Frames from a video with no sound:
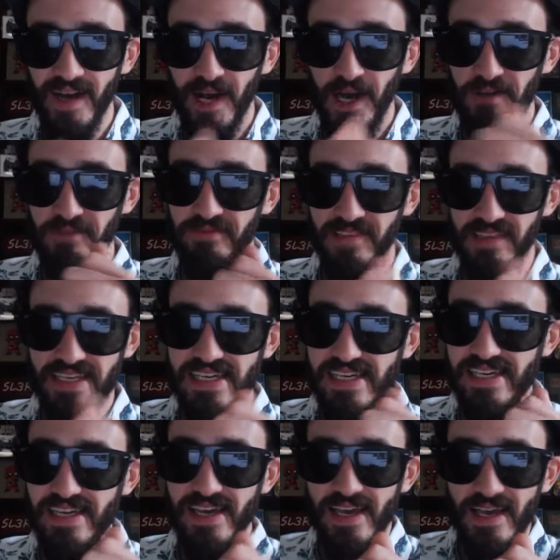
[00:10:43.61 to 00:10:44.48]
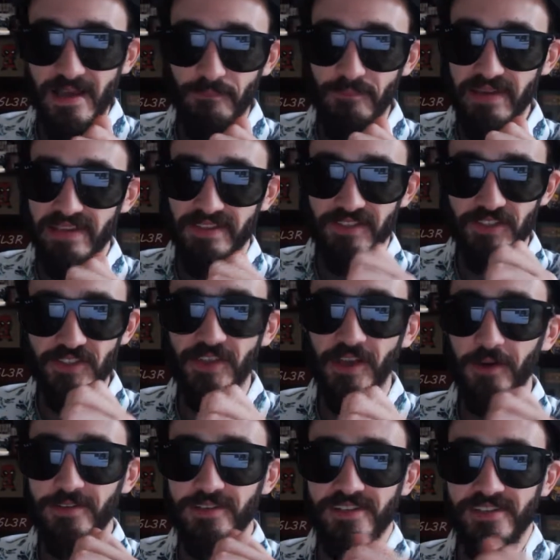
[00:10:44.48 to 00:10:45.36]
of Lee being
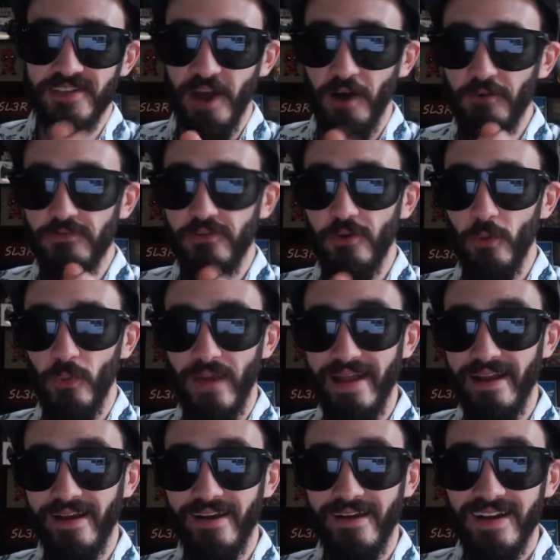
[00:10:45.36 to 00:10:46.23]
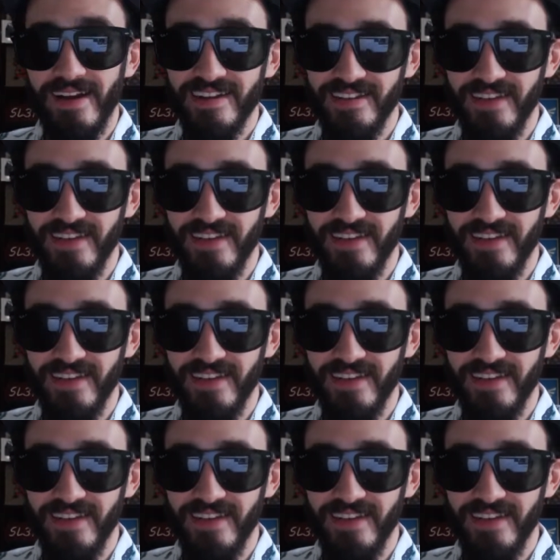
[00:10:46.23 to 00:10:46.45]
so self-aware